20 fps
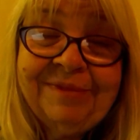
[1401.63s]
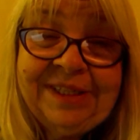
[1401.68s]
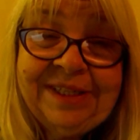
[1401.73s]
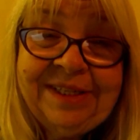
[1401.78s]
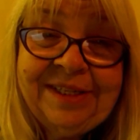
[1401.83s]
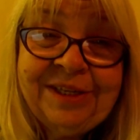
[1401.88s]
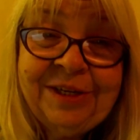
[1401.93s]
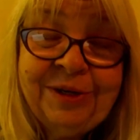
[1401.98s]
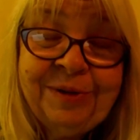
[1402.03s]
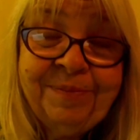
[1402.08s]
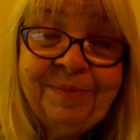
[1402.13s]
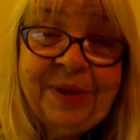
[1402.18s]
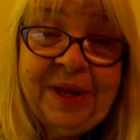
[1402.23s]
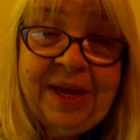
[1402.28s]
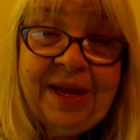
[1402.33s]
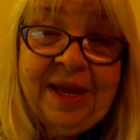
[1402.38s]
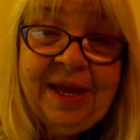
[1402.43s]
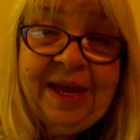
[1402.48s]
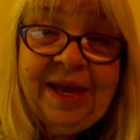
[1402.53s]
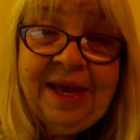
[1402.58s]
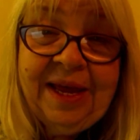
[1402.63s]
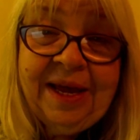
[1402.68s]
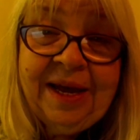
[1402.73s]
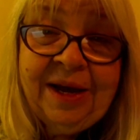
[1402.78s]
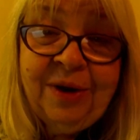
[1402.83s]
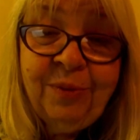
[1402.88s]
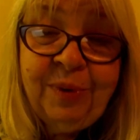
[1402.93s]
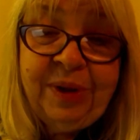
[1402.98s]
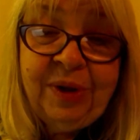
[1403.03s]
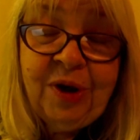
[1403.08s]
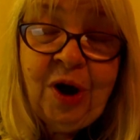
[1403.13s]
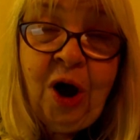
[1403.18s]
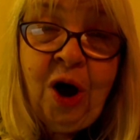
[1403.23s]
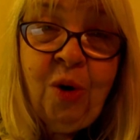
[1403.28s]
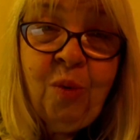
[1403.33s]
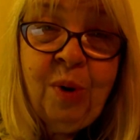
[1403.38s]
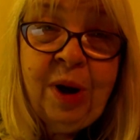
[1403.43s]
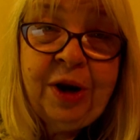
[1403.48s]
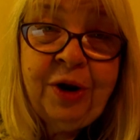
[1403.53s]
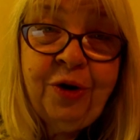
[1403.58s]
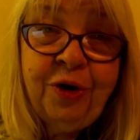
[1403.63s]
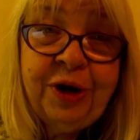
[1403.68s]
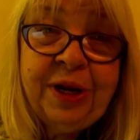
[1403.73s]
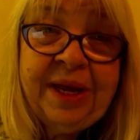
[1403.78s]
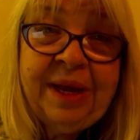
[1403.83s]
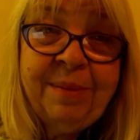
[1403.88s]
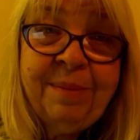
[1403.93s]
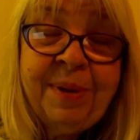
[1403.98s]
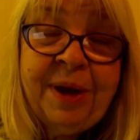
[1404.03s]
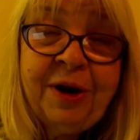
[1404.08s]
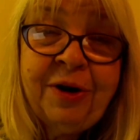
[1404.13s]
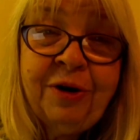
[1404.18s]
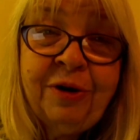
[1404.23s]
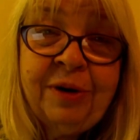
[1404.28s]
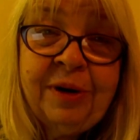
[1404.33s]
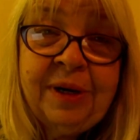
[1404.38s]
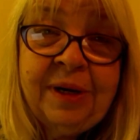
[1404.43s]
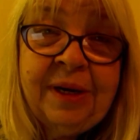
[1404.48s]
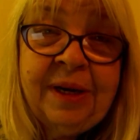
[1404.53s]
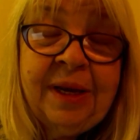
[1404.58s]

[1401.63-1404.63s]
So uh, we all want her to get better.